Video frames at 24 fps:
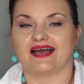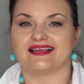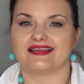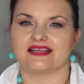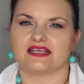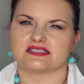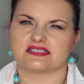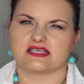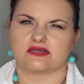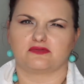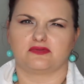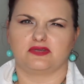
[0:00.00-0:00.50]

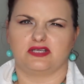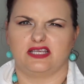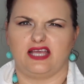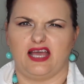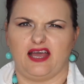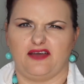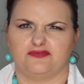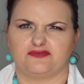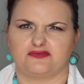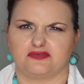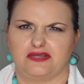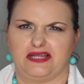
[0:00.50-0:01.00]
Unless I really
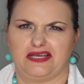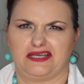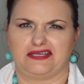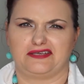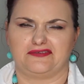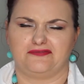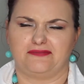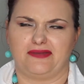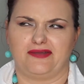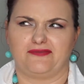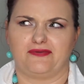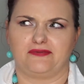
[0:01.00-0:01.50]
have to like
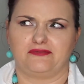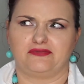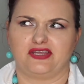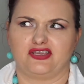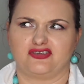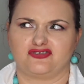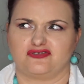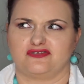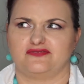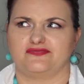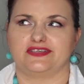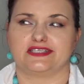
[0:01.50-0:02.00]
if my
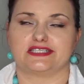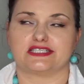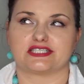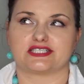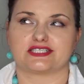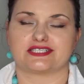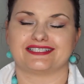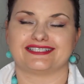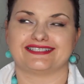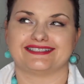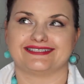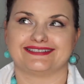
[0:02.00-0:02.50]
foundation's
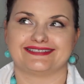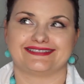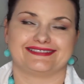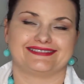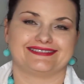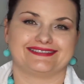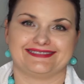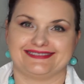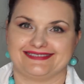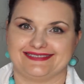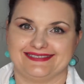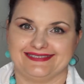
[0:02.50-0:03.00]
finished.
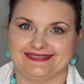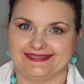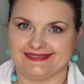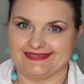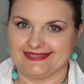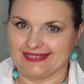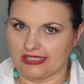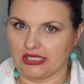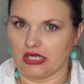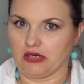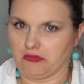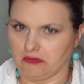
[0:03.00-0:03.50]

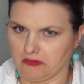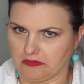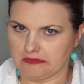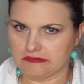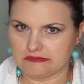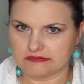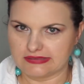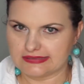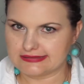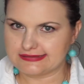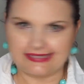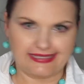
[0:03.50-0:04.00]
You know,
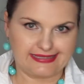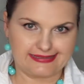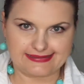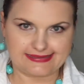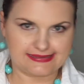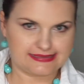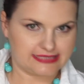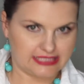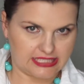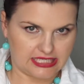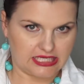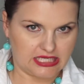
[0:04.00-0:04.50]

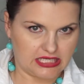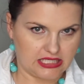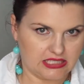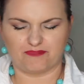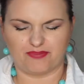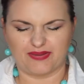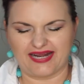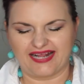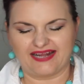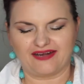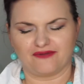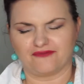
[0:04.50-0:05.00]
necessity.
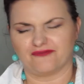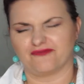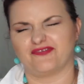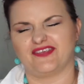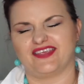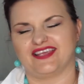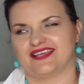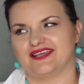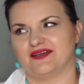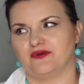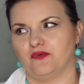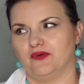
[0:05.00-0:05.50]
But I don't
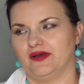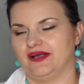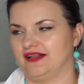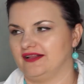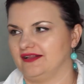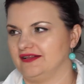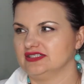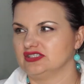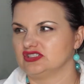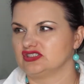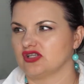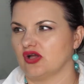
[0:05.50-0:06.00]
think it
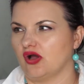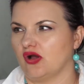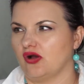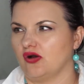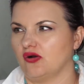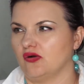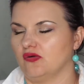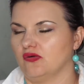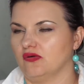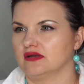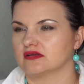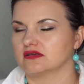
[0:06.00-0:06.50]
will.
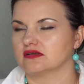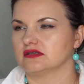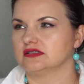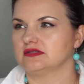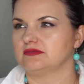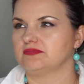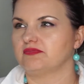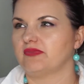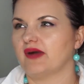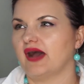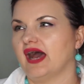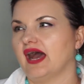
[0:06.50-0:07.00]
So
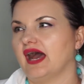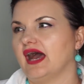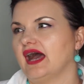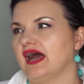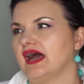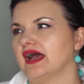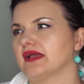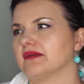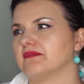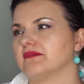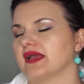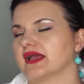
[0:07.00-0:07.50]

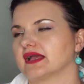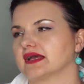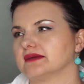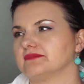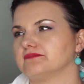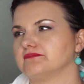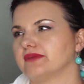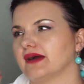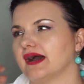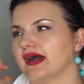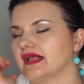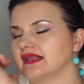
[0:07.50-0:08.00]
goodbye
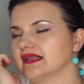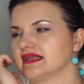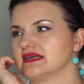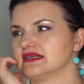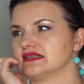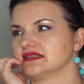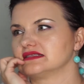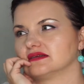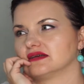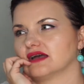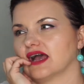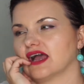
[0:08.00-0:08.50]
makeup
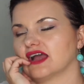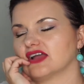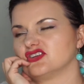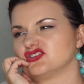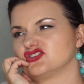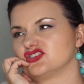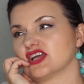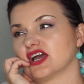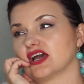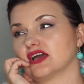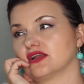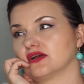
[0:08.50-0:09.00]
palettes,
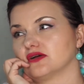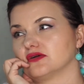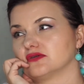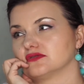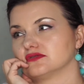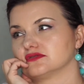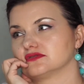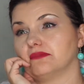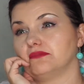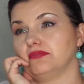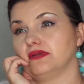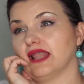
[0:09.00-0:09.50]
eyeshadows,
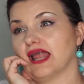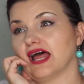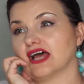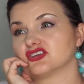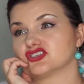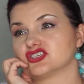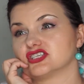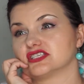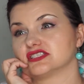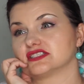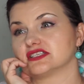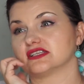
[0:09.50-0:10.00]

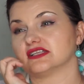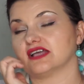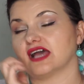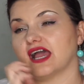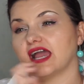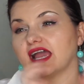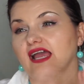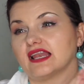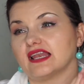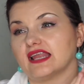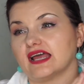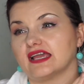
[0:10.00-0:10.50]
blushes and
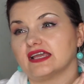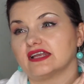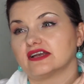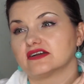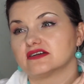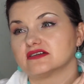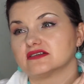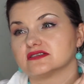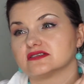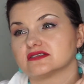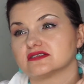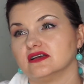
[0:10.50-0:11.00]

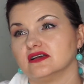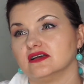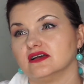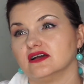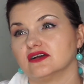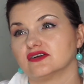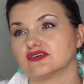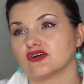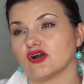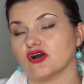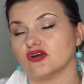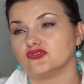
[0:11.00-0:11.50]
highlighters
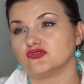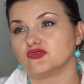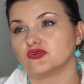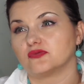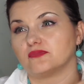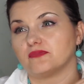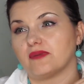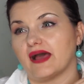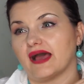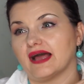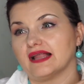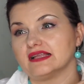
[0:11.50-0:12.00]
contour
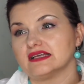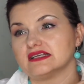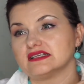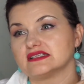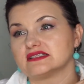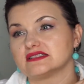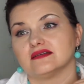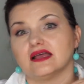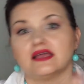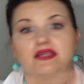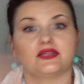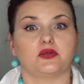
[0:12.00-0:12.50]

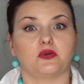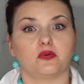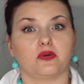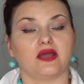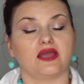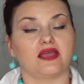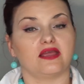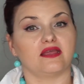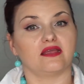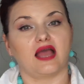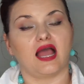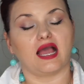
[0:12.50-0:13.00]
palettes.
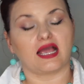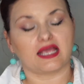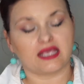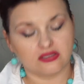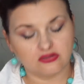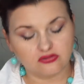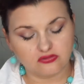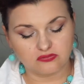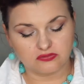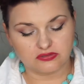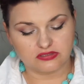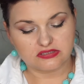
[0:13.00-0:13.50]
Anyway, I can
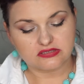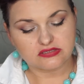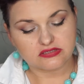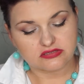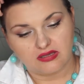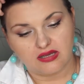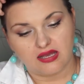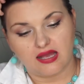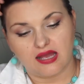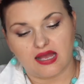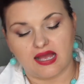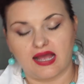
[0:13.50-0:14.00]
do this.
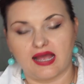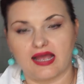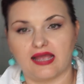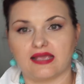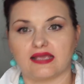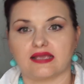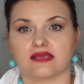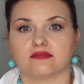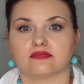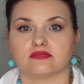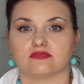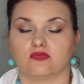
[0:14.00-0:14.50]

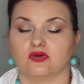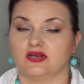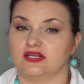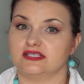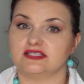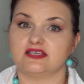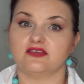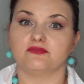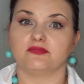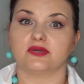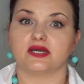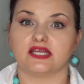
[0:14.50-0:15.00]
I want to
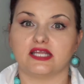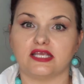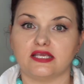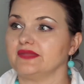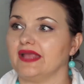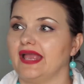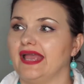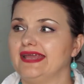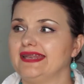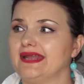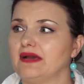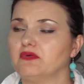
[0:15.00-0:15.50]
save money
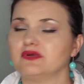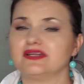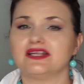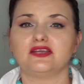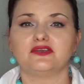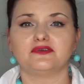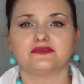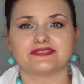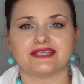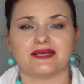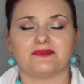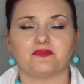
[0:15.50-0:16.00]
and I want to
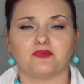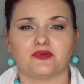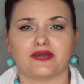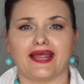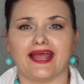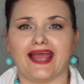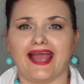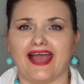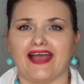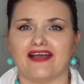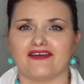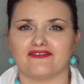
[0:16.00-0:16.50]
use up what I
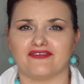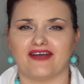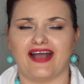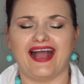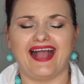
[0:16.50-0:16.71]
have.